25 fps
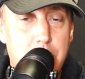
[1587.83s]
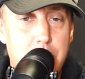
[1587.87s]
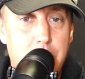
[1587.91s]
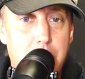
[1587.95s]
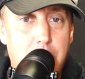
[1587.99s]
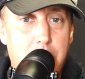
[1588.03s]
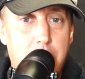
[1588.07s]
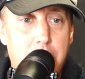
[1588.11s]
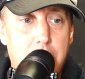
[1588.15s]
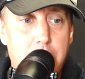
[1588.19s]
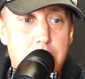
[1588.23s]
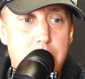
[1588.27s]

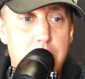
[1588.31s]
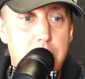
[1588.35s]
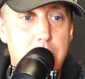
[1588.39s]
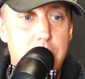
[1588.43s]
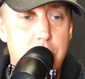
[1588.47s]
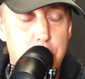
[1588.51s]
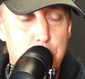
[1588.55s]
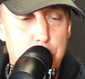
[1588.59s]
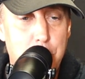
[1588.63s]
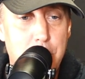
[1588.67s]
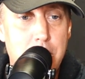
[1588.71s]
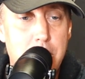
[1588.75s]
and
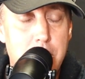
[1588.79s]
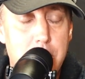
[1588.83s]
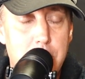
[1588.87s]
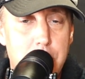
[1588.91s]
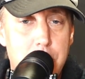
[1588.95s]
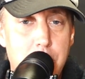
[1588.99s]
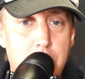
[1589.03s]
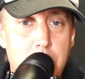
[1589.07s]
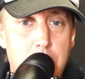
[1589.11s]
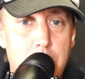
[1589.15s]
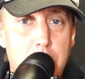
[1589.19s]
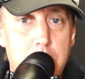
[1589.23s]
is being
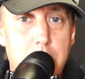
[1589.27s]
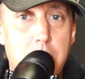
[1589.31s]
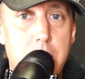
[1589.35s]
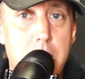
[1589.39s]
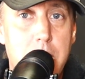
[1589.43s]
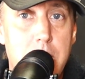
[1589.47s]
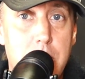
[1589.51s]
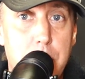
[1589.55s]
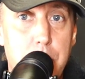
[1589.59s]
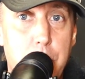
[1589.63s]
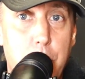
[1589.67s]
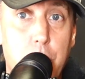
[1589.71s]
interrogated.